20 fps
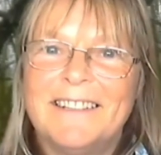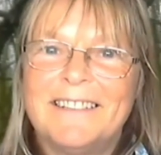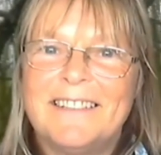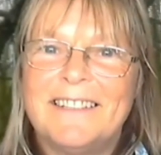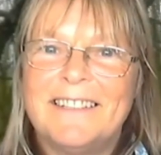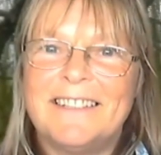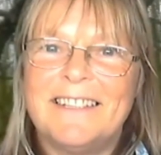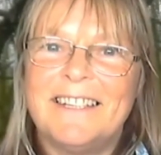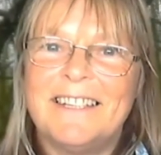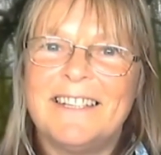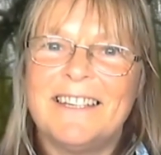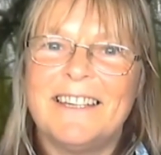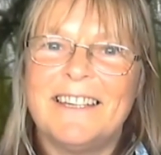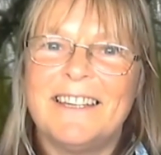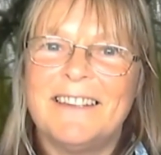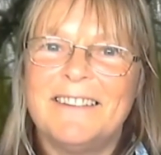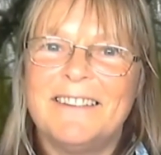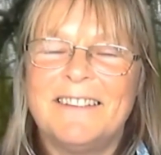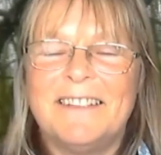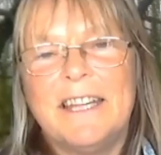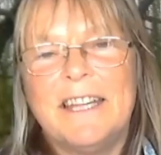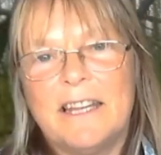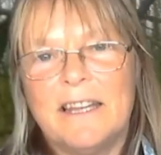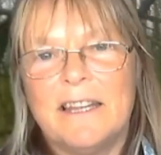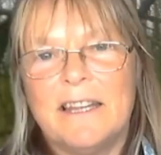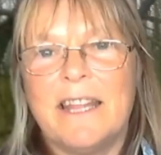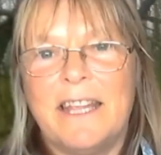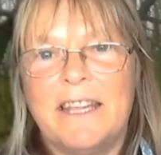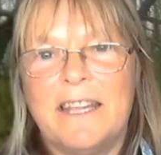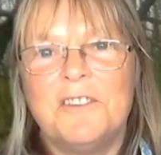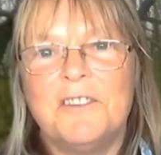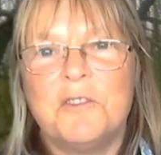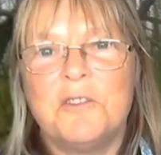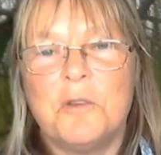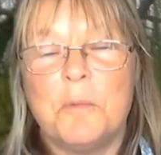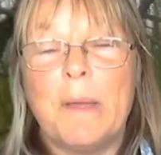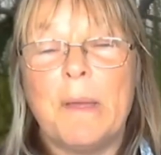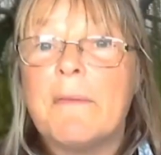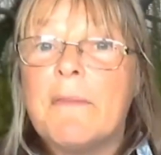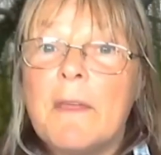there's little they can do
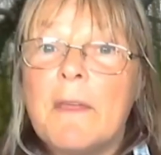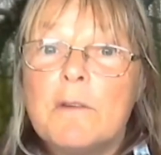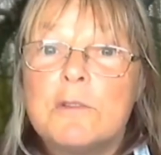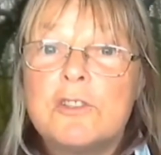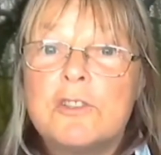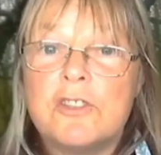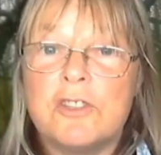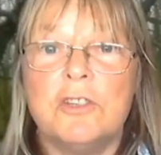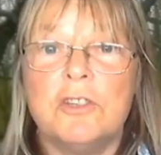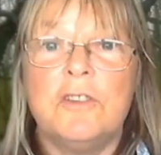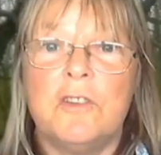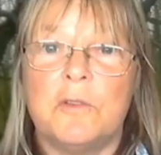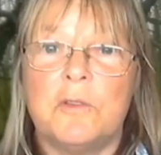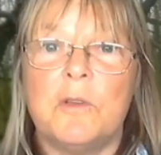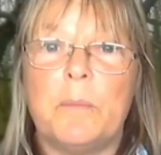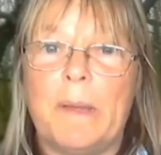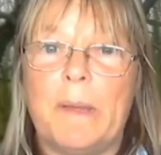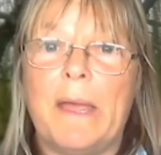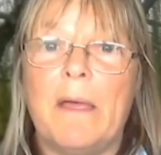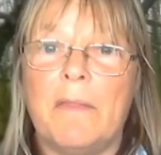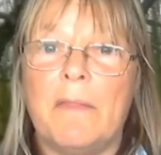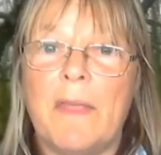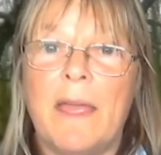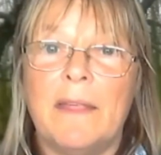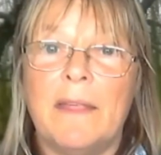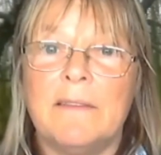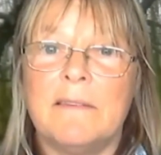about that or should do about that.